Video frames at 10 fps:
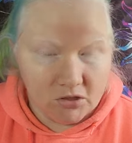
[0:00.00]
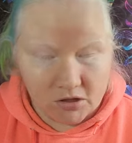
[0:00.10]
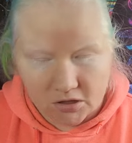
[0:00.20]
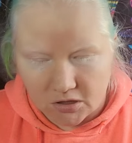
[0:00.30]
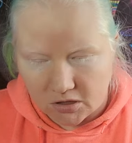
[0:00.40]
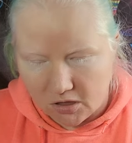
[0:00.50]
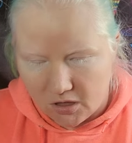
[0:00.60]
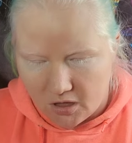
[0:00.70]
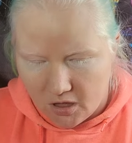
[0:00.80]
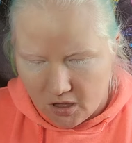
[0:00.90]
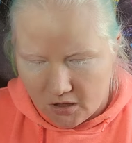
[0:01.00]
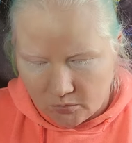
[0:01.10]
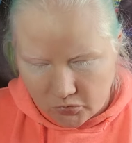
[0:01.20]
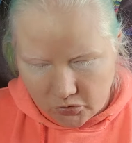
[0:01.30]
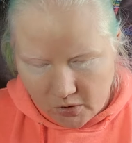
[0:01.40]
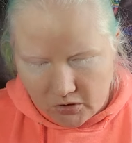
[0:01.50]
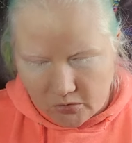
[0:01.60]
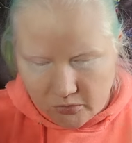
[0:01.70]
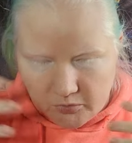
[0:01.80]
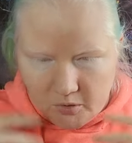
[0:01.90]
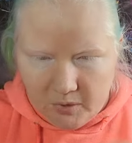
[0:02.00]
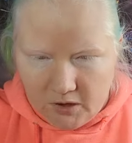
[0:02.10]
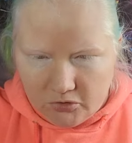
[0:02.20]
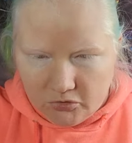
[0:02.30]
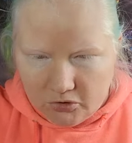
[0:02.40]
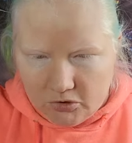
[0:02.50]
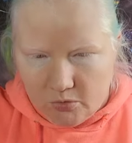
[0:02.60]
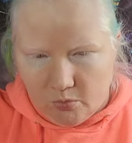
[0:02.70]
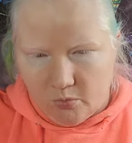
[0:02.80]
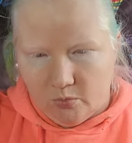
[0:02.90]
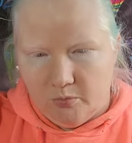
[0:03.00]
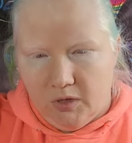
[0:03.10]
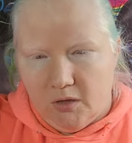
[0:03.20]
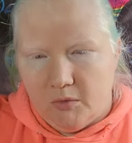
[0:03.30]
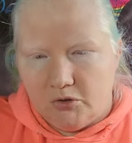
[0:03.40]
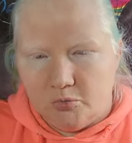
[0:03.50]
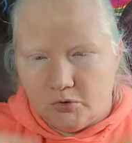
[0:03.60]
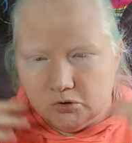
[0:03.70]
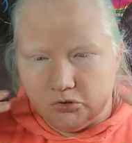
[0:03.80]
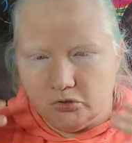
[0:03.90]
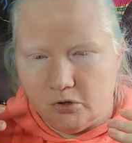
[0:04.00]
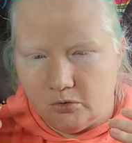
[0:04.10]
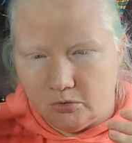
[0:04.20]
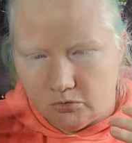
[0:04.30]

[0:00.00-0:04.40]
look. Um, so I know the front panels are going to be a much more slow,